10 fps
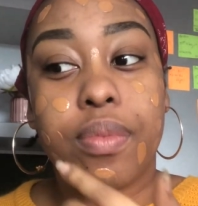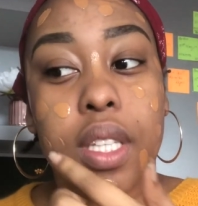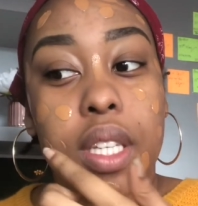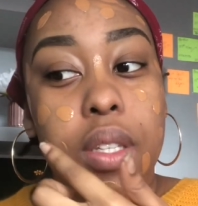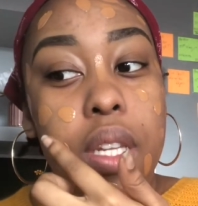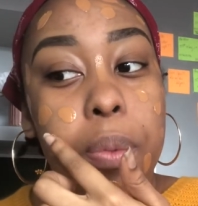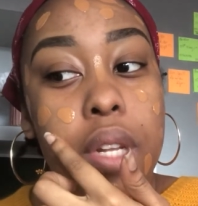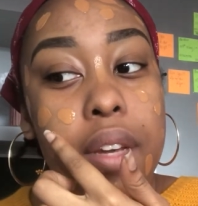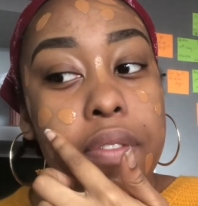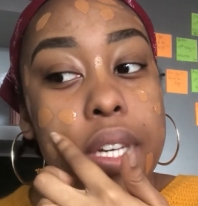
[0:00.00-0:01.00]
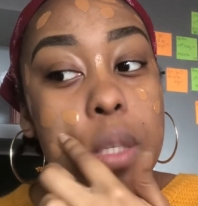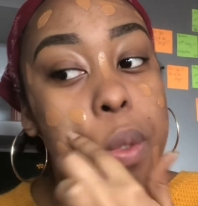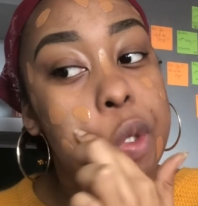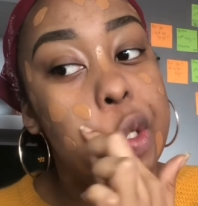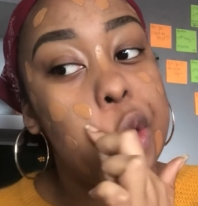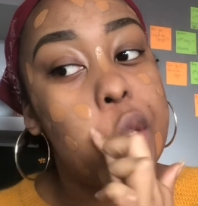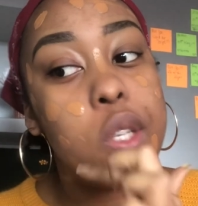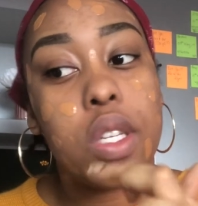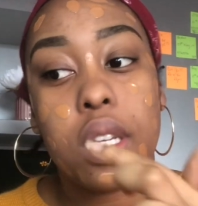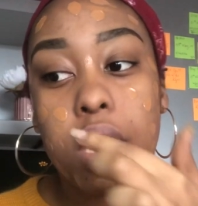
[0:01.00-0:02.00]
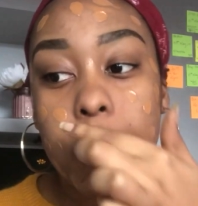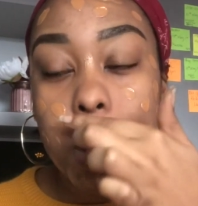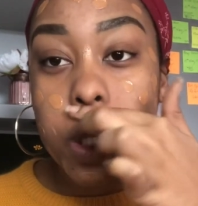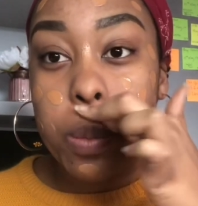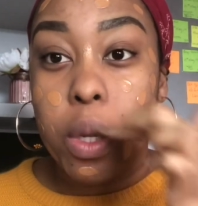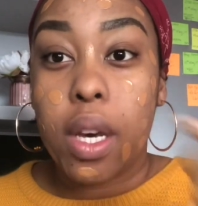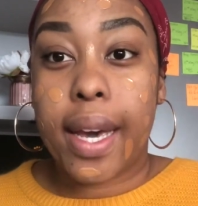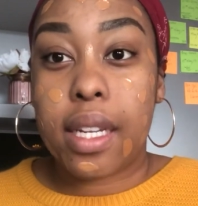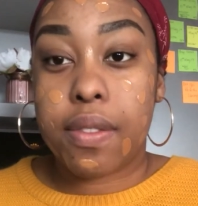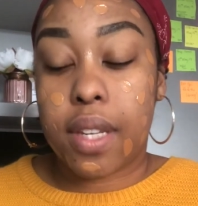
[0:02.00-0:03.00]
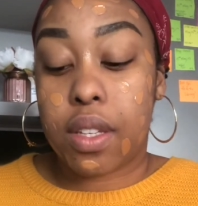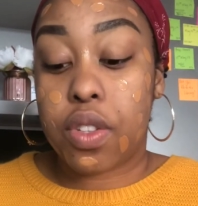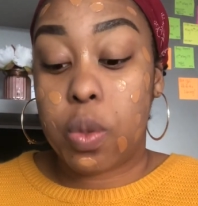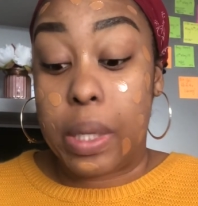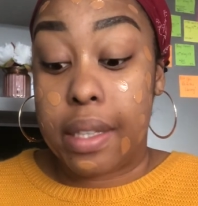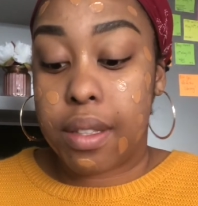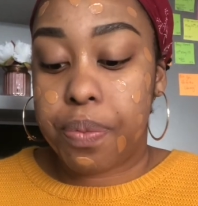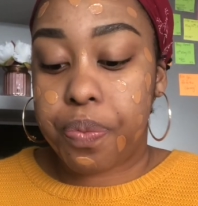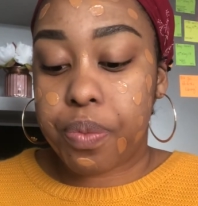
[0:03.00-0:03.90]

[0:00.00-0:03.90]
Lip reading: They did say to put like vitamin C things in it. It does smell kind of like sweet,